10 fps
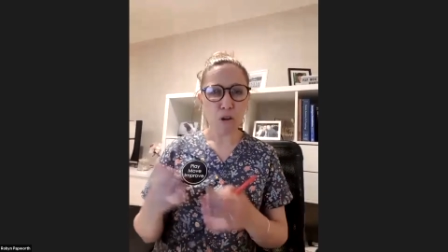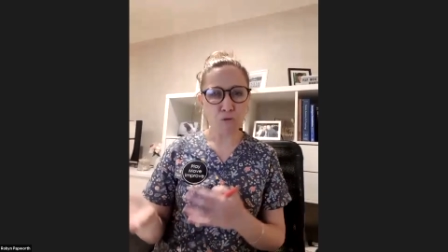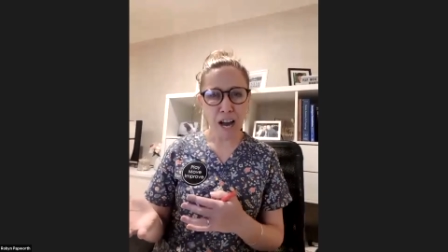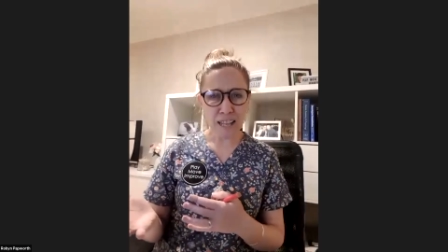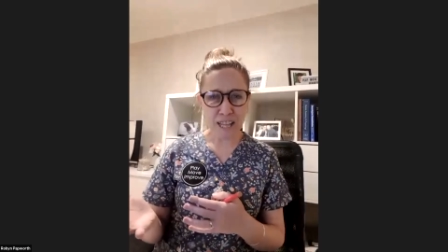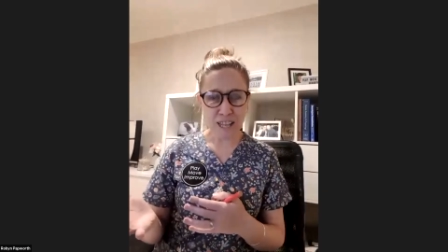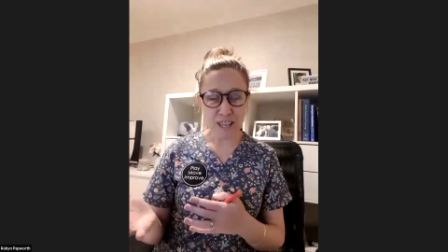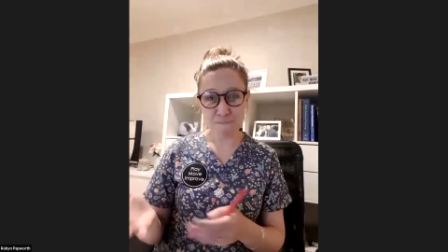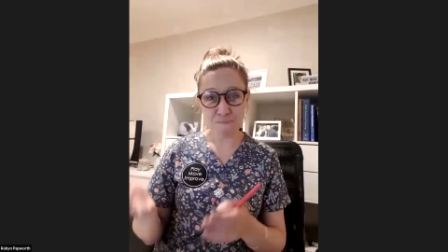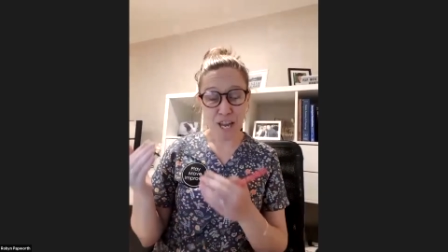rather
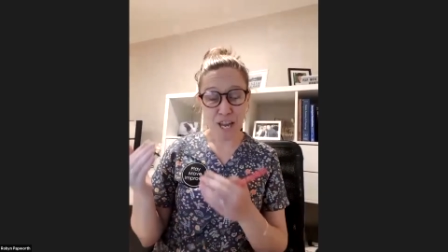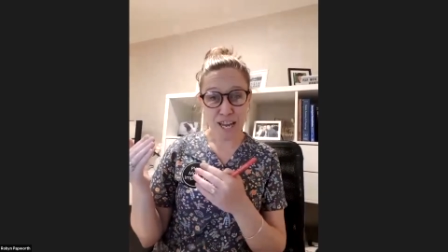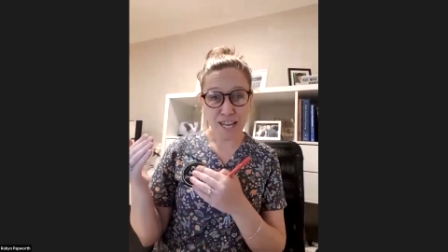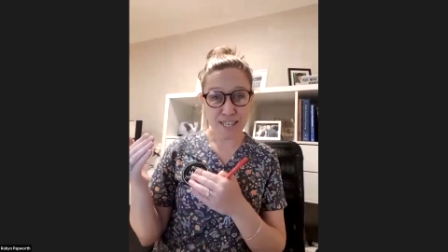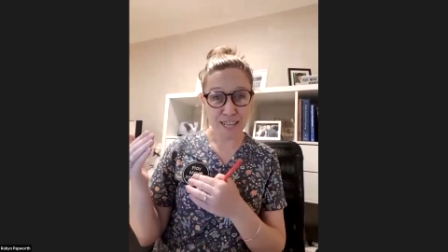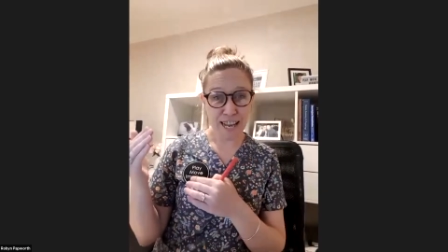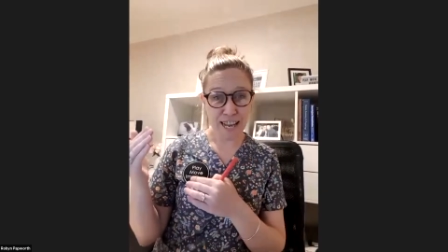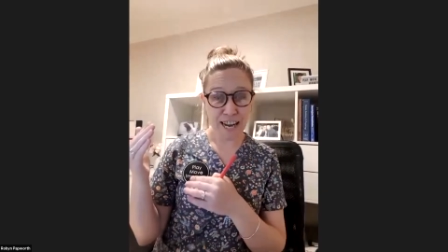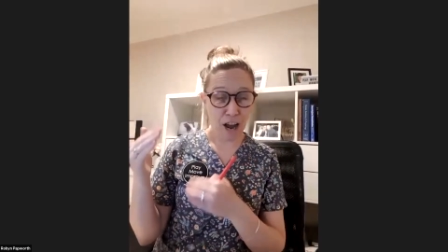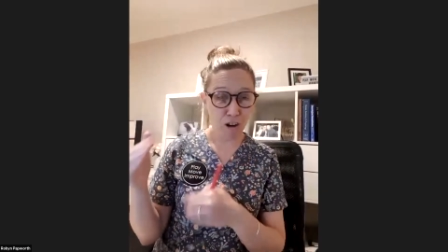than here's
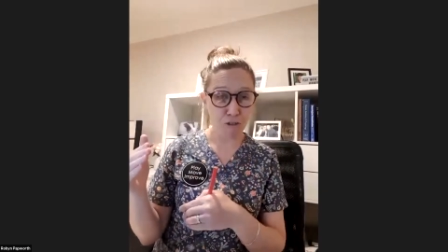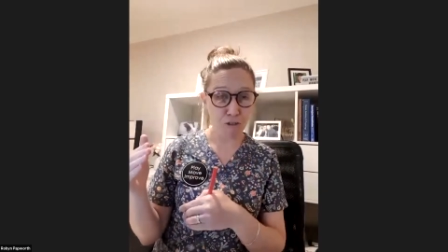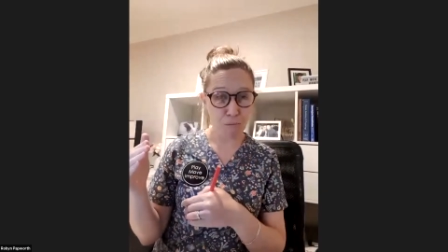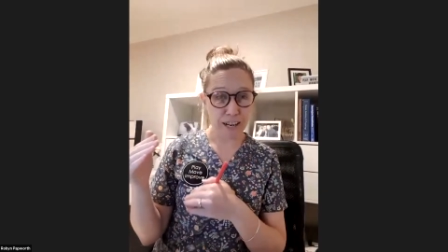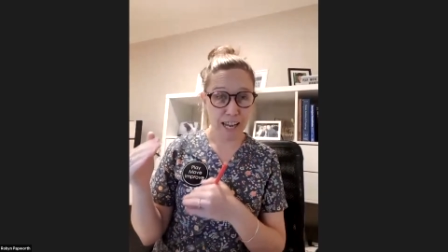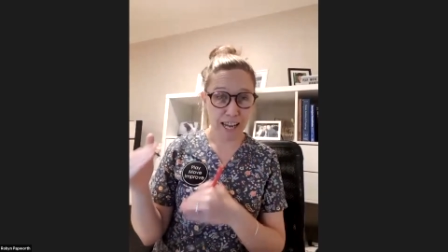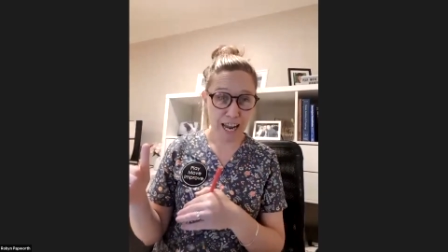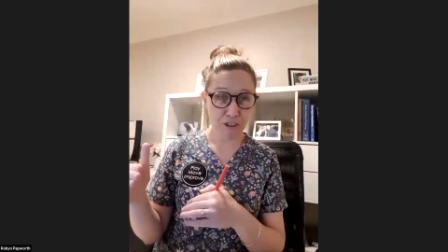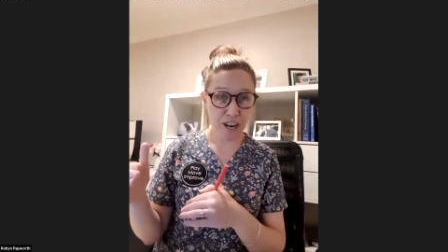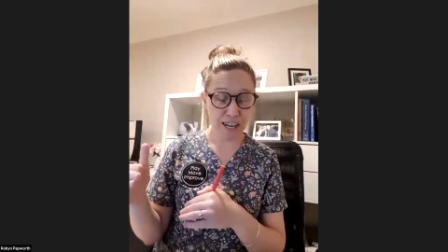an alphabet
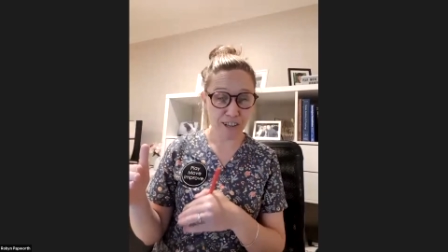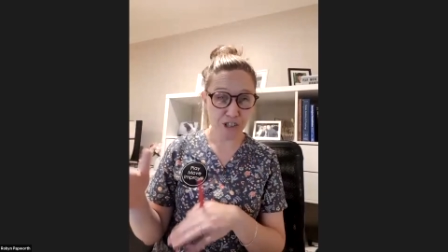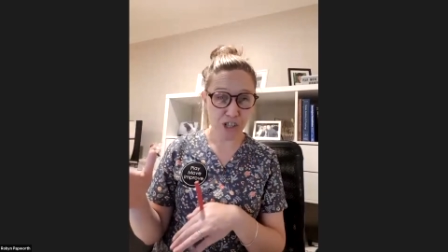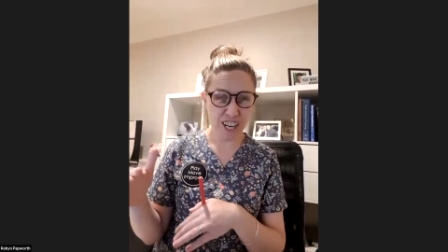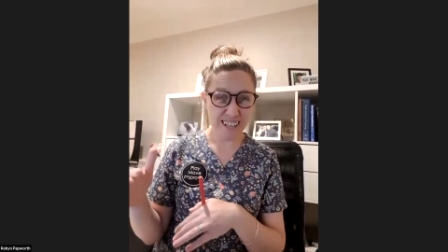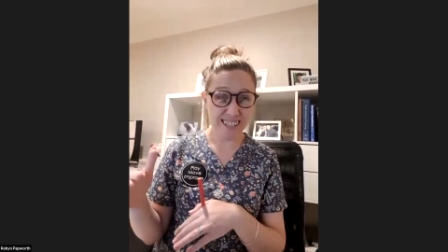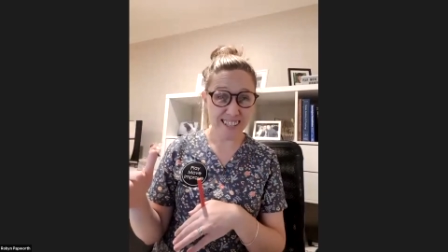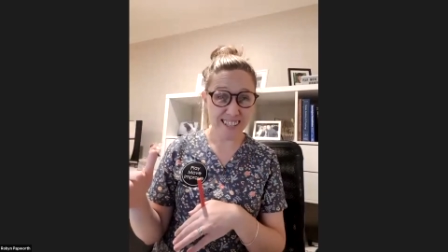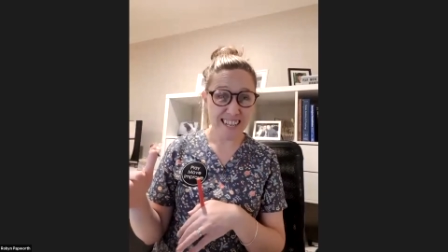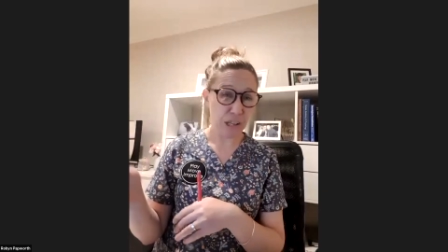handwriting sheet
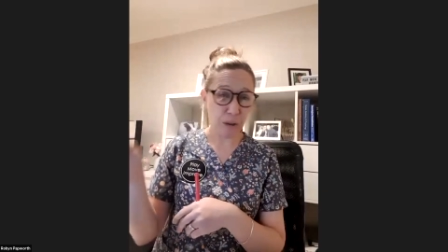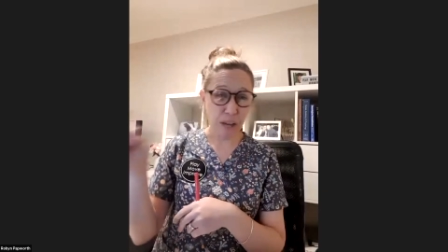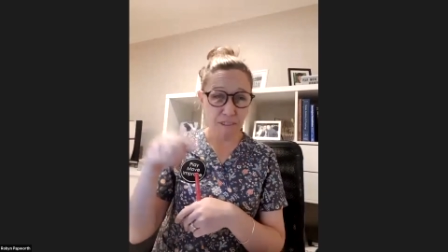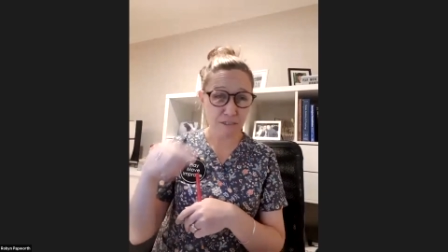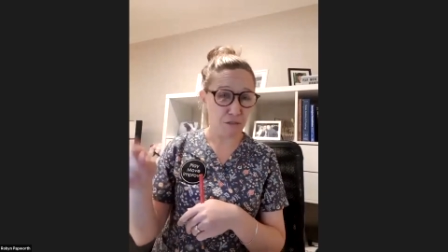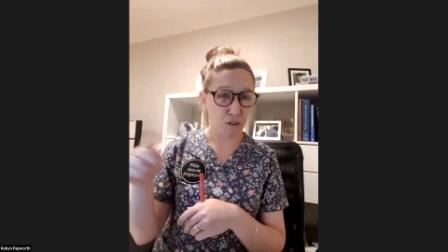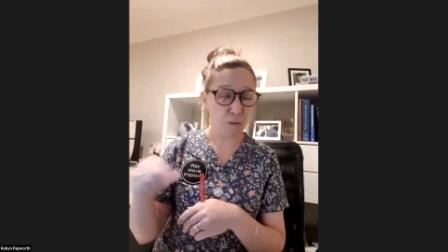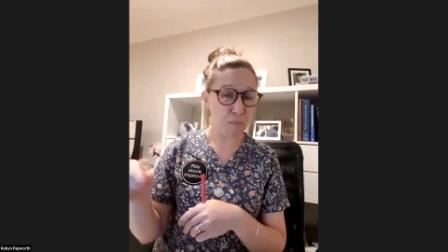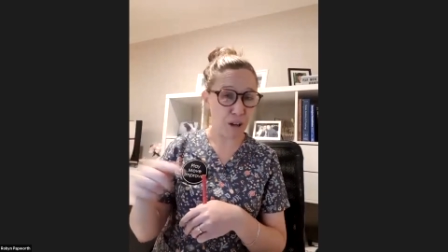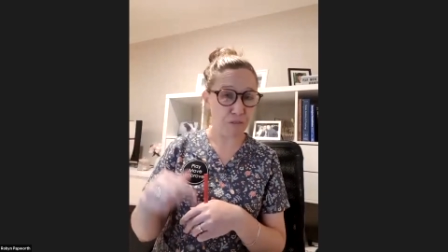that we have to
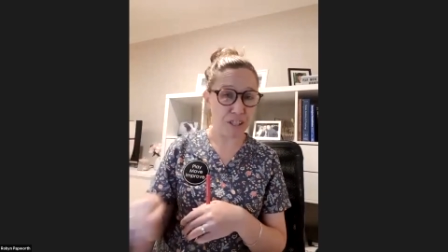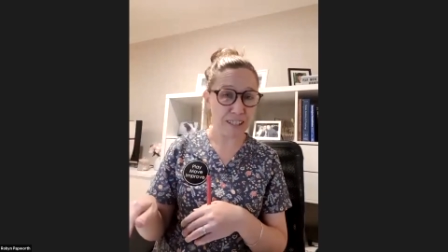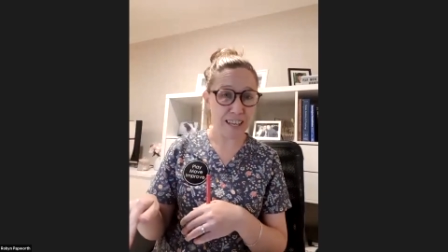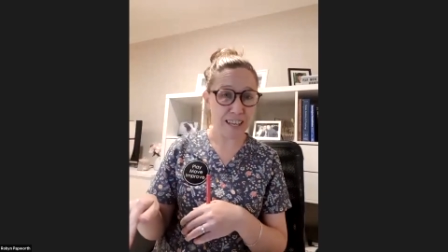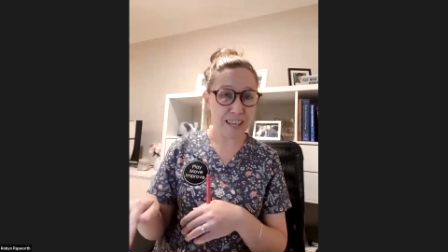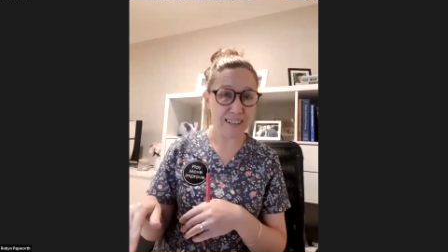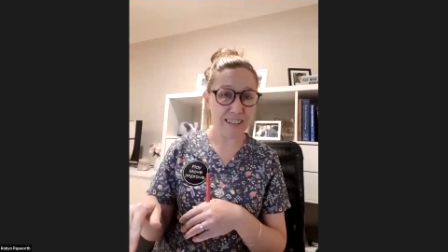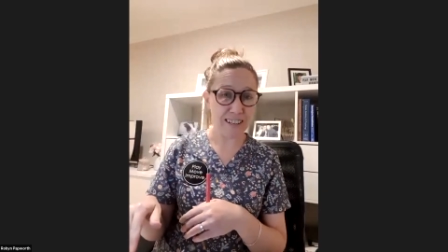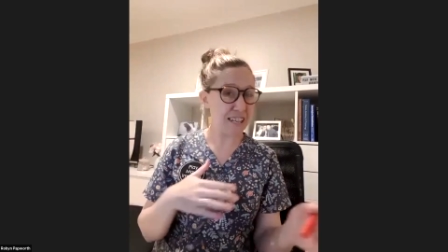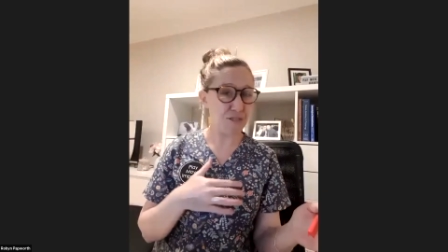form perfect
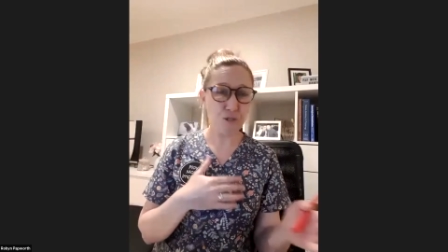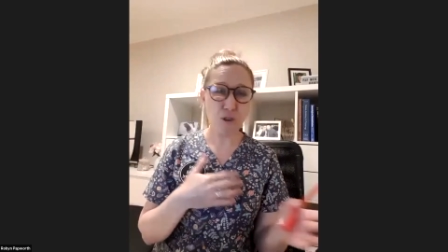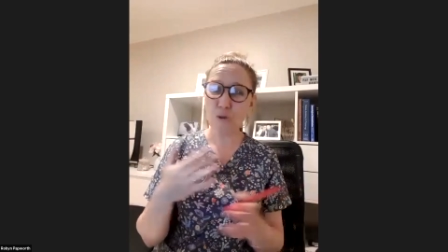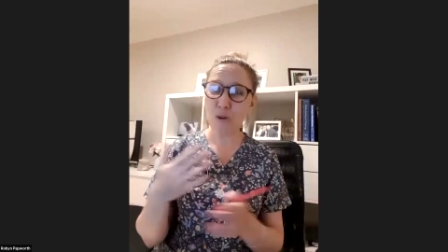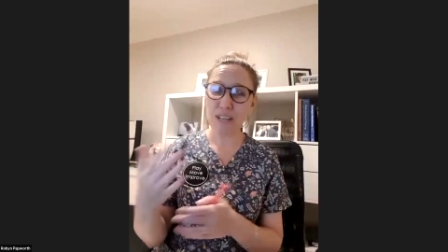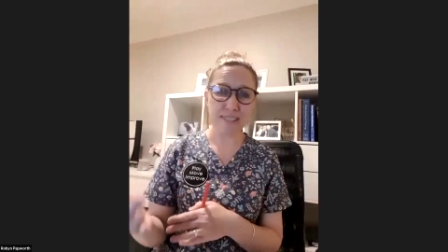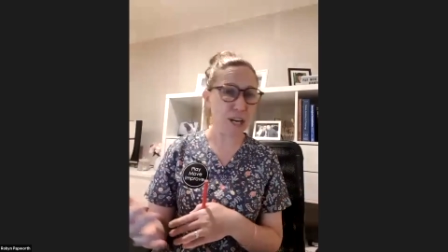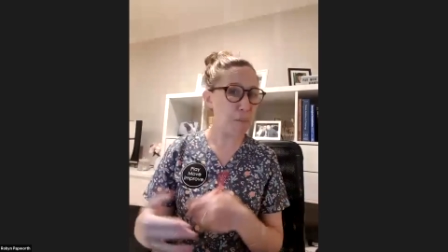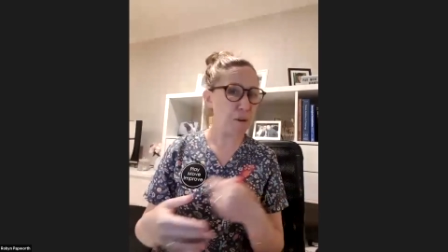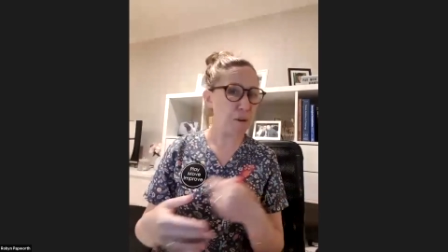letters. It has no
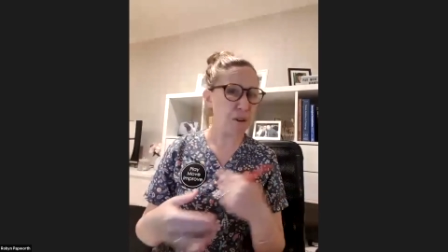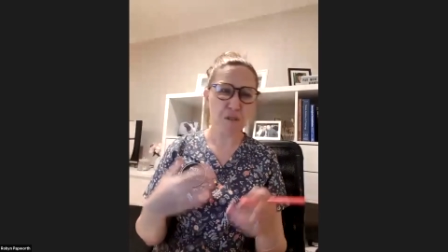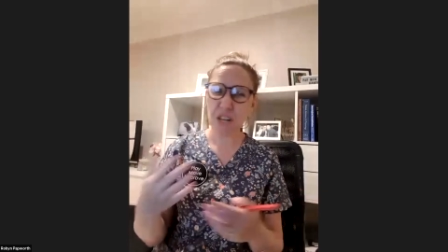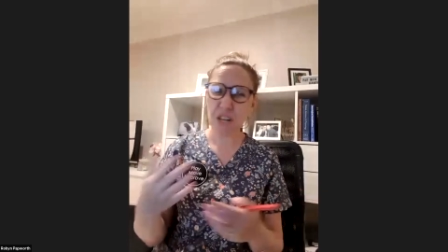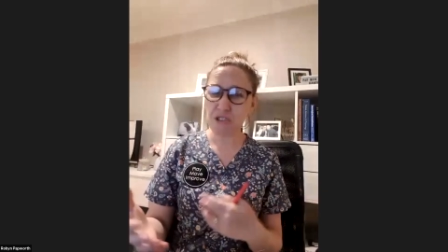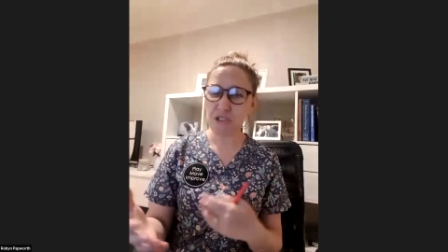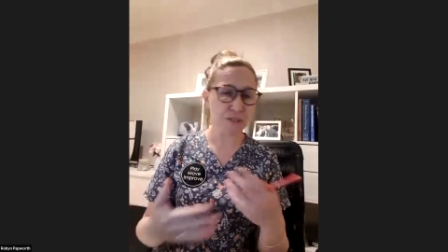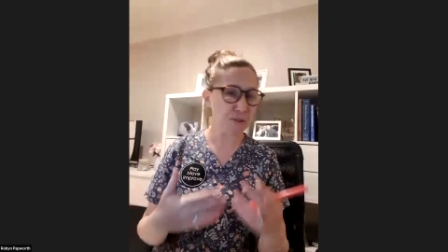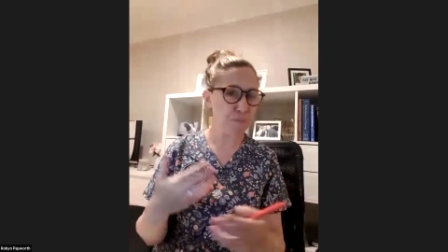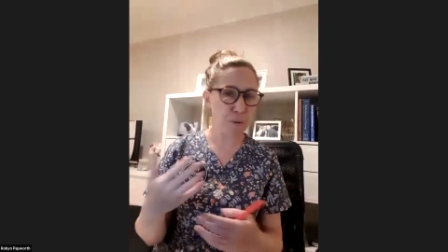excitement, no interest, no